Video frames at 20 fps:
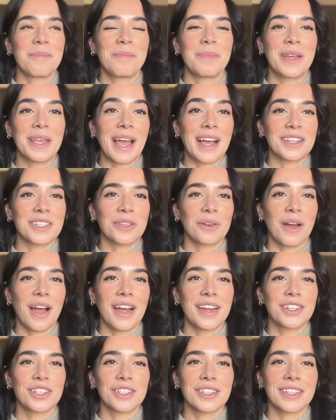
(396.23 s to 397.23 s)
But yeah, so
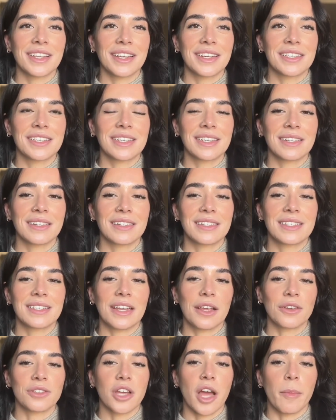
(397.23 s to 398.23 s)
I just like to
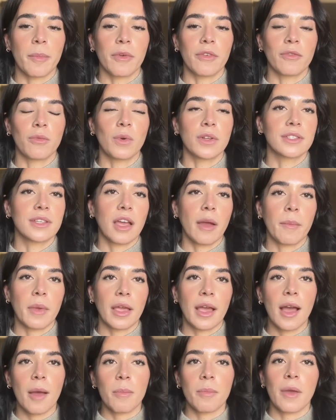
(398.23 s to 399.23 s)
stay on top of what's
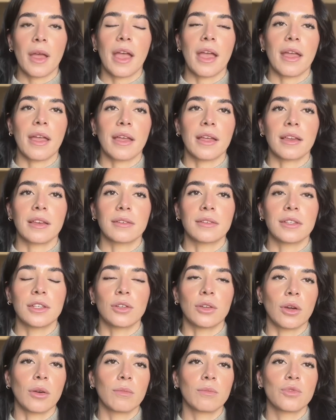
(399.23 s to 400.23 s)
coming up and,
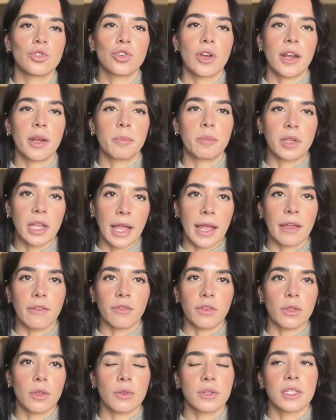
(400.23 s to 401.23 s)
try to plan
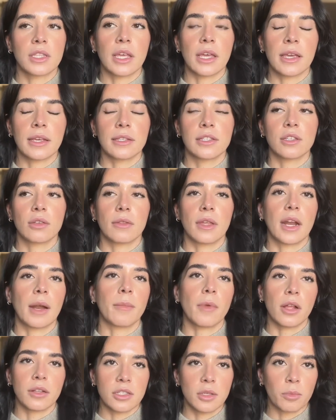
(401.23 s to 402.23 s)
for those things so that I'm
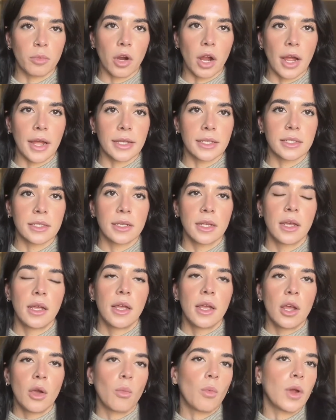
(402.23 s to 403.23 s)
not surprised
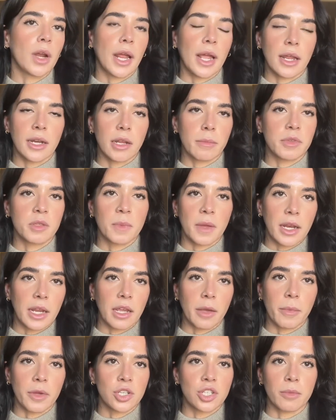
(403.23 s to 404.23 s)
when I end up spending
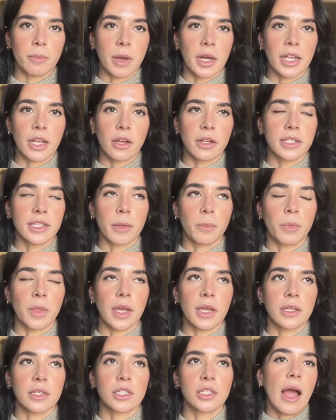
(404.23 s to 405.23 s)
a bunch of money on something.